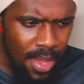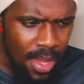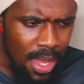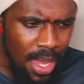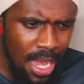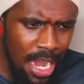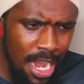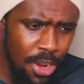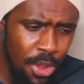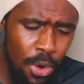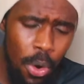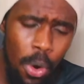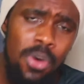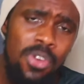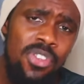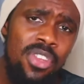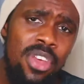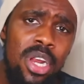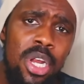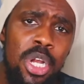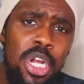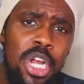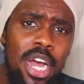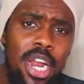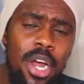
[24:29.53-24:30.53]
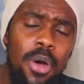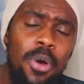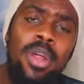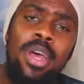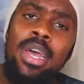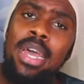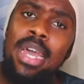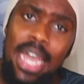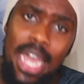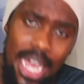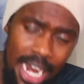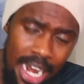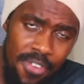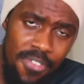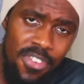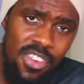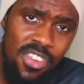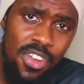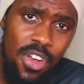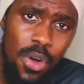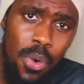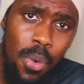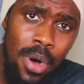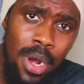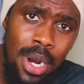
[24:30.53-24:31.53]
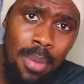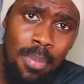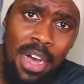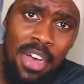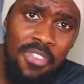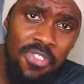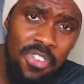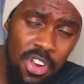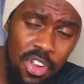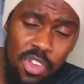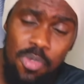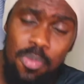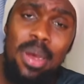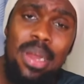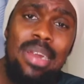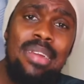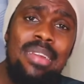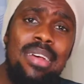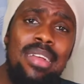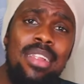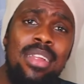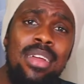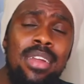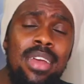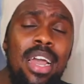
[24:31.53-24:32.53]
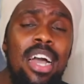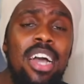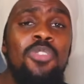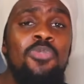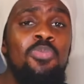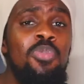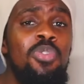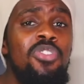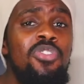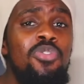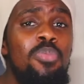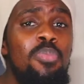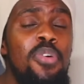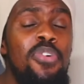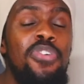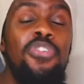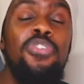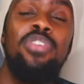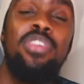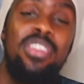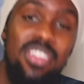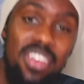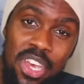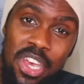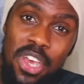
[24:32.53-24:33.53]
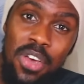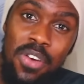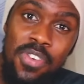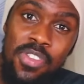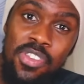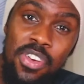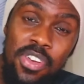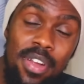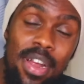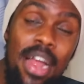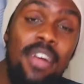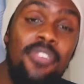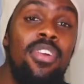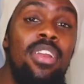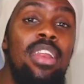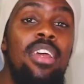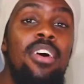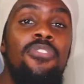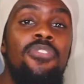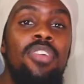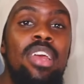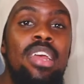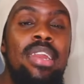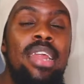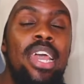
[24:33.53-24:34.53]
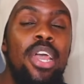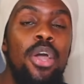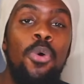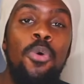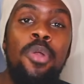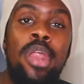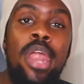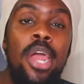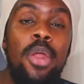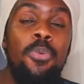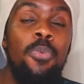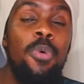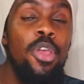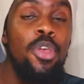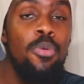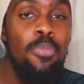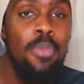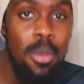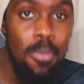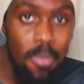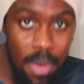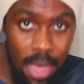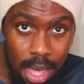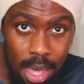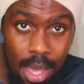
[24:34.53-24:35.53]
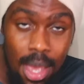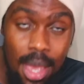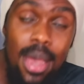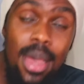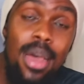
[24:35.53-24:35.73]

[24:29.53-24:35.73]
And you always get a shout out in every single one of my videos. But until then, guys, please do me a favor. Take care of each other. Have a lovely day or night where you may be.